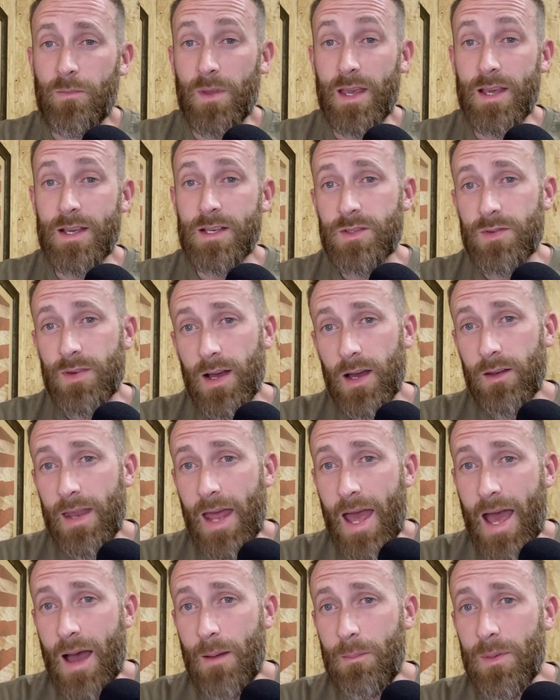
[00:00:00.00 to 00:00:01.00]
He's found
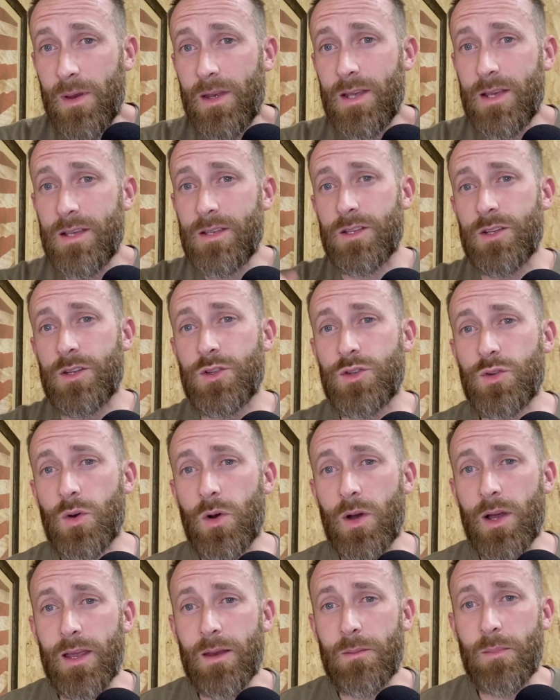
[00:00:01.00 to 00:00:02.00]
happiness and
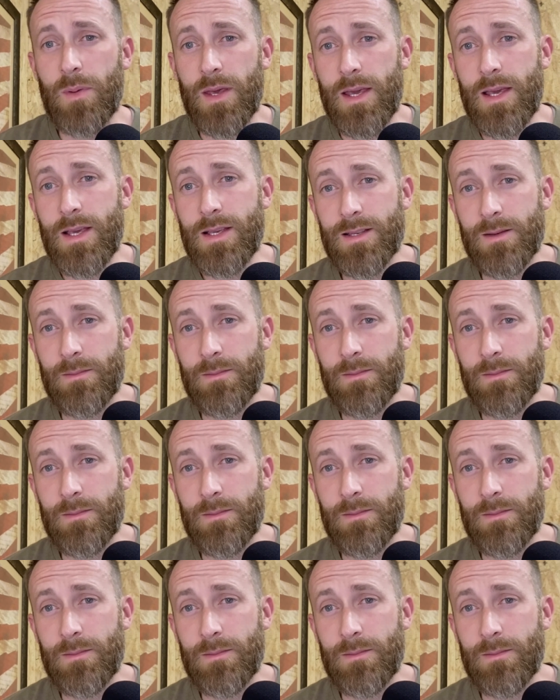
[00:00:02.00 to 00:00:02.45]
joy and peace